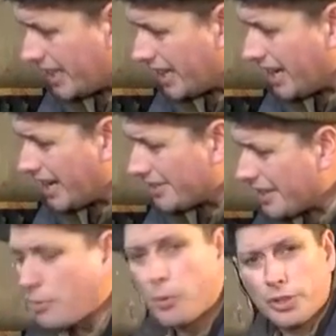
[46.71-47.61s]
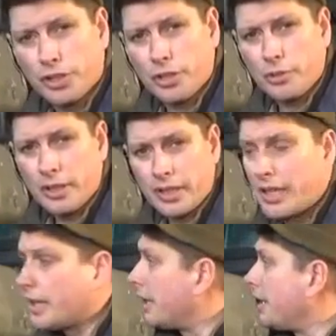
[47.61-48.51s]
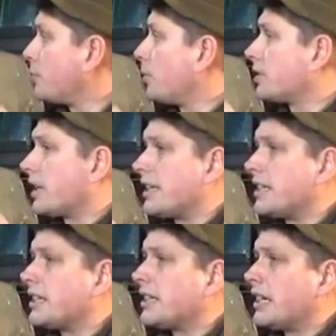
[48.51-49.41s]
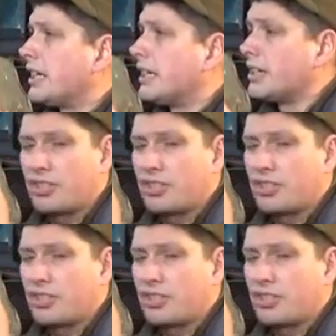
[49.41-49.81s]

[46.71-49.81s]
And then what we'll do is we'll take uh,